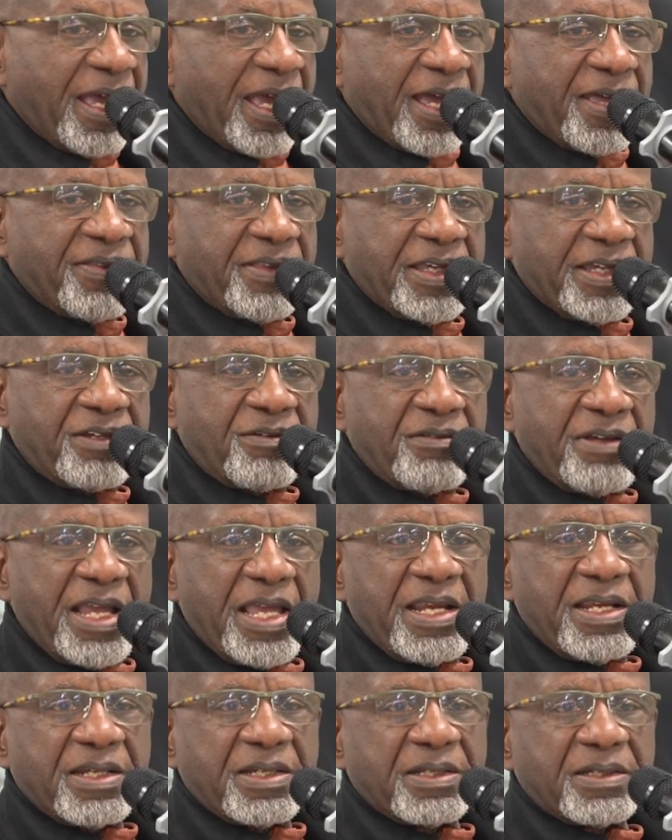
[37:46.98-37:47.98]
And they
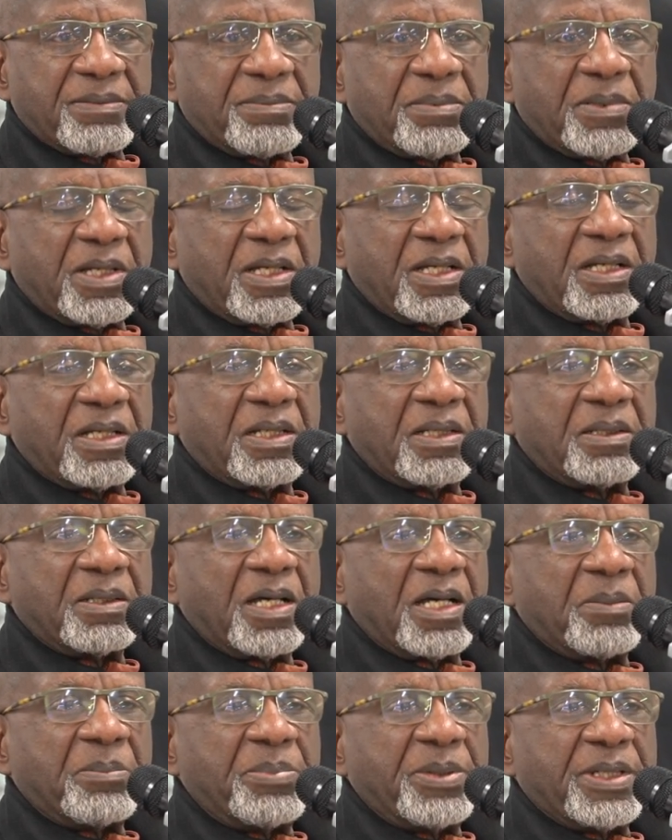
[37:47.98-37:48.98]
created
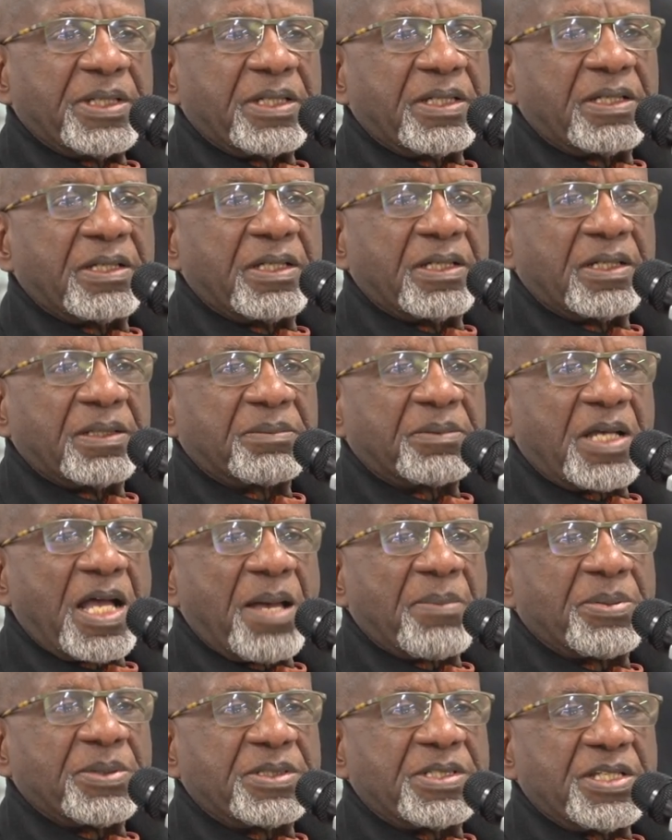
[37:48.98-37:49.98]
a big
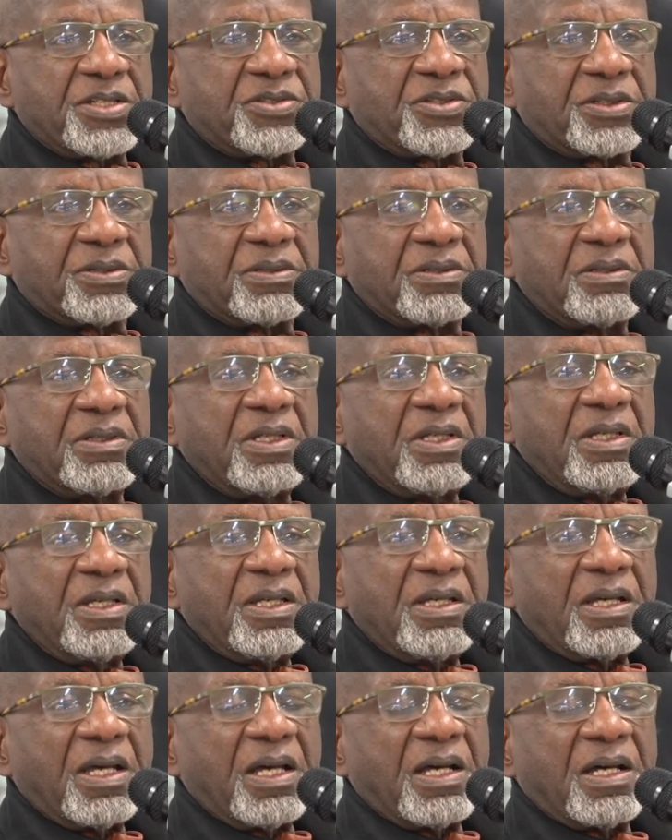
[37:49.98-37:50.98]
competition
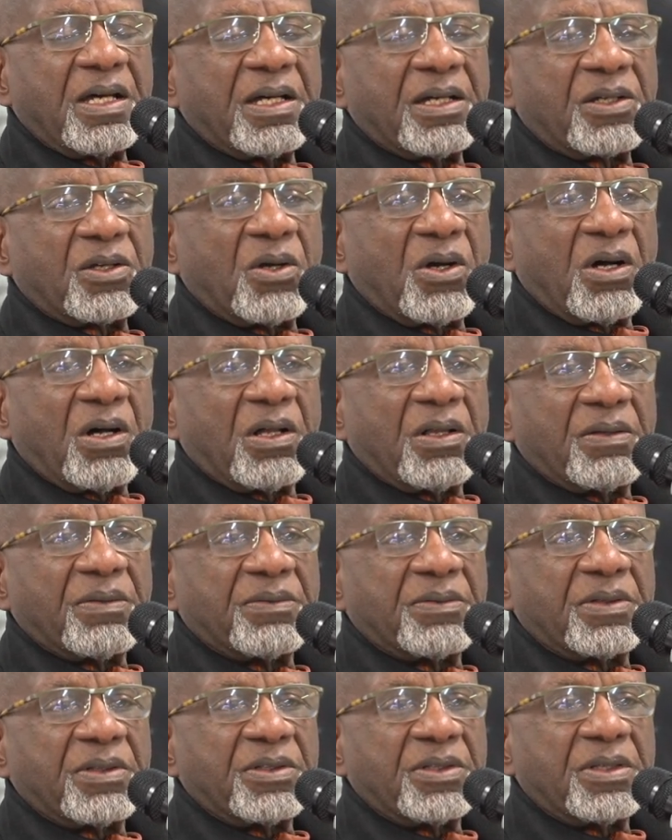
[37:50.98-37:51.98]

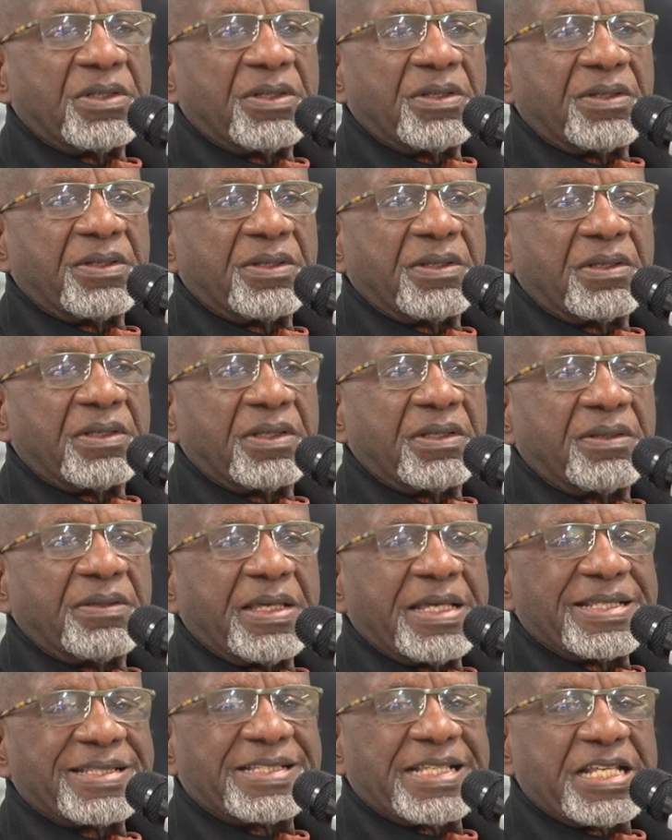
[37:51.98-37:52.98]
called
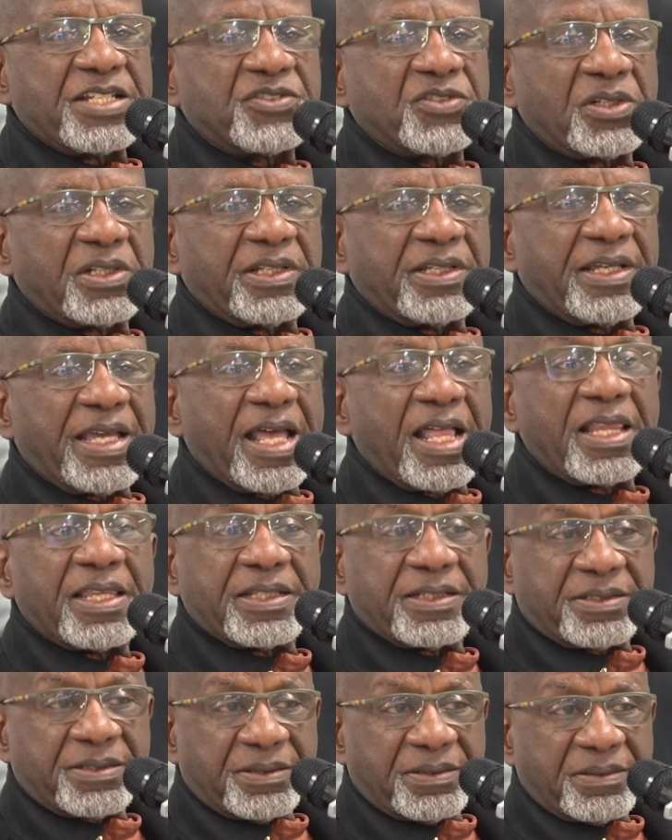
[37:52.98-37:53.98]
Essentially
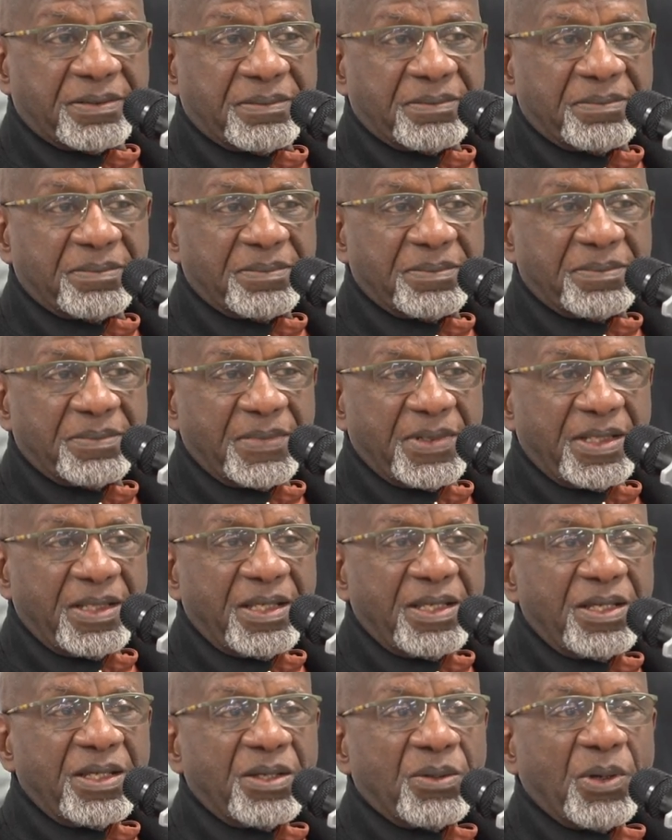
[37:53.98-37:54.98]
Ellington.
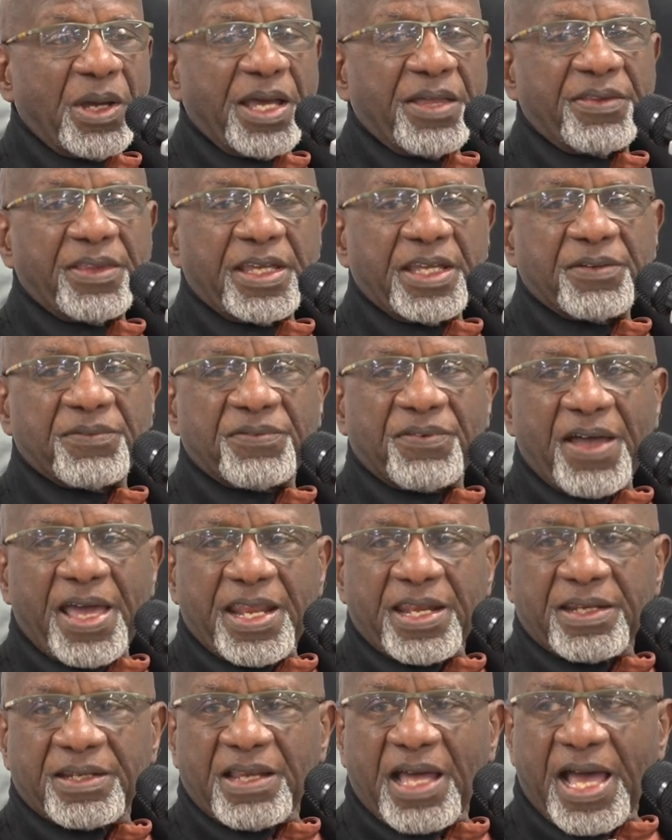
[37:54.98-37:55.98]
And they
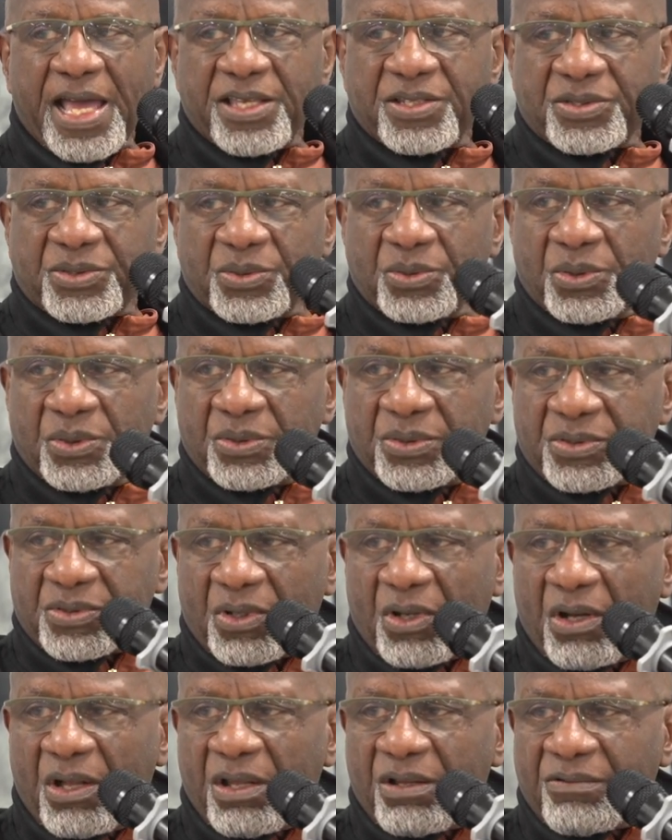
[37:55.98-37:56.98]
invited high schools
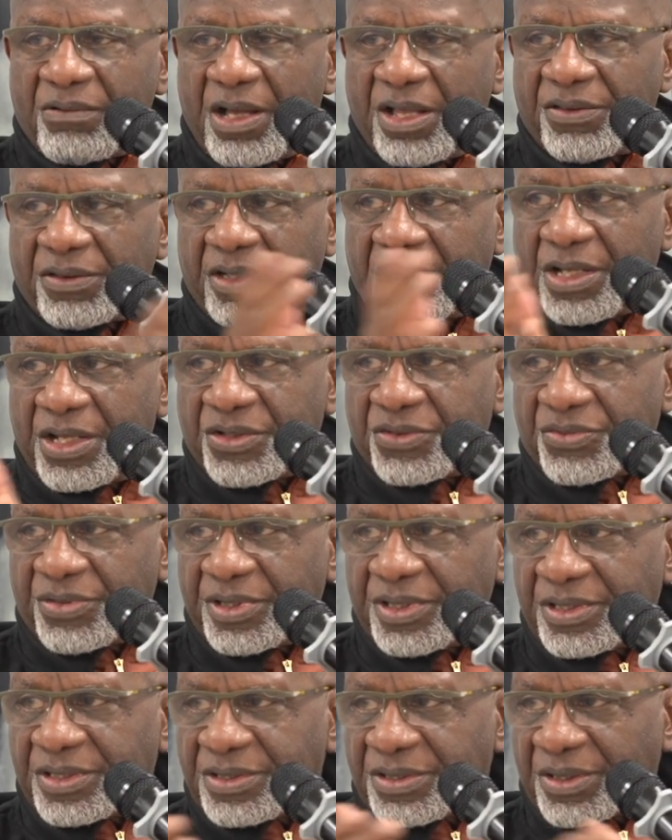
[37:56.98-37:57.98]
all around the
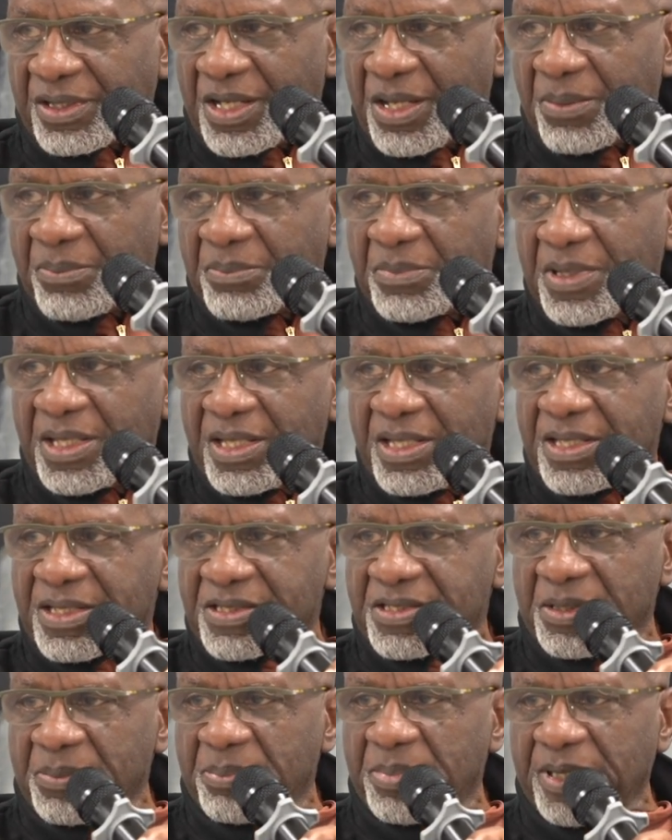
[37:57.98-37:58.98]
country to come
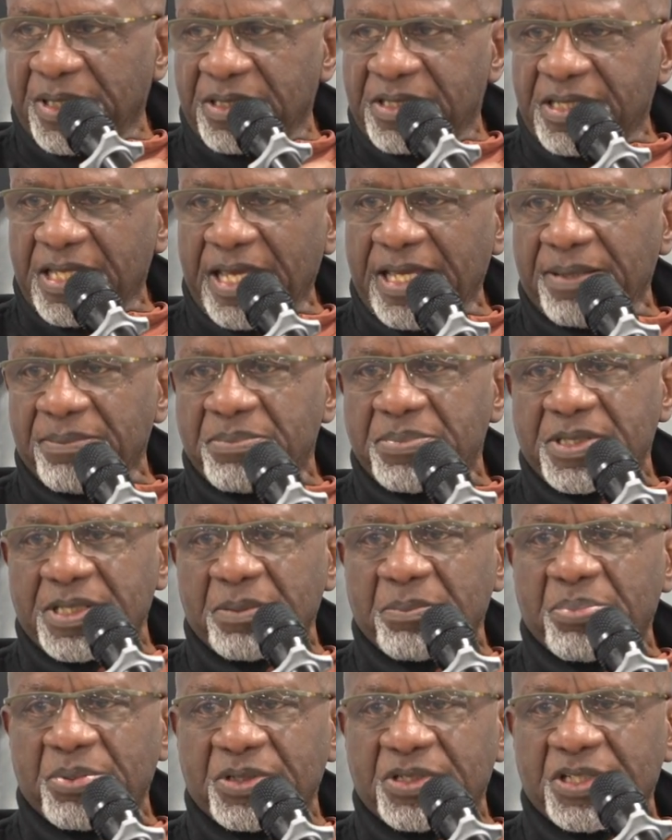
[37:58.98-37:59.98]
submit tapes
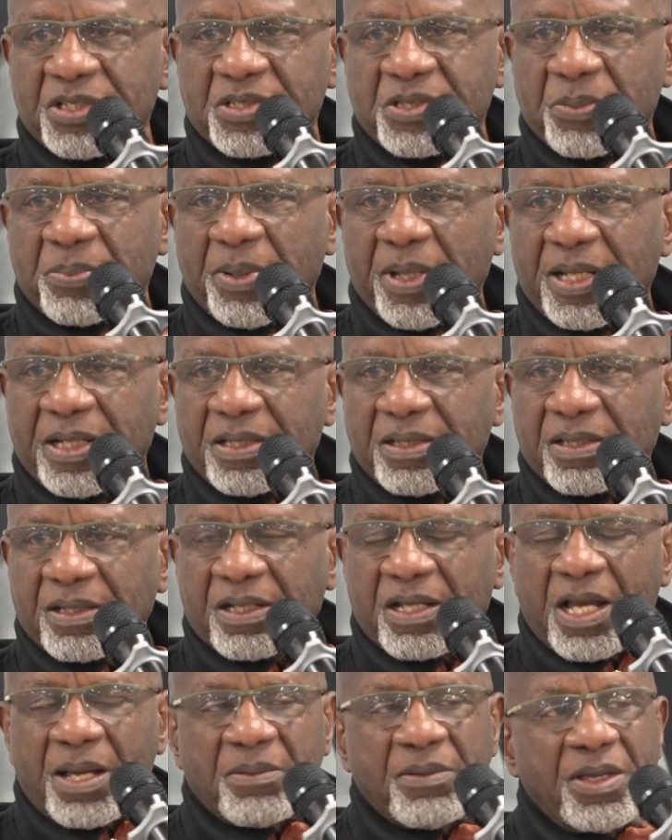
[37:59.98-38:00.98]
and participate in the
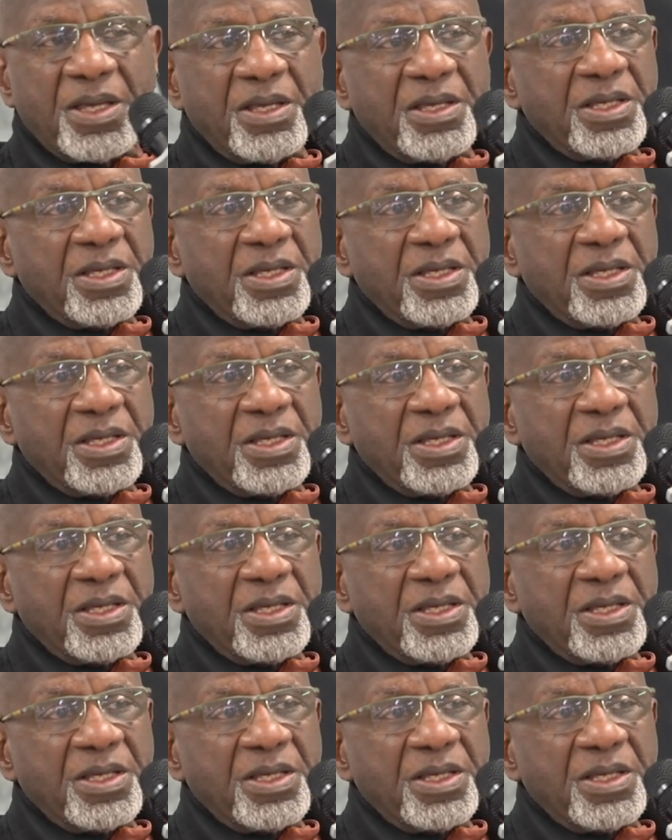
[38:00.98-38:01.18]
comp.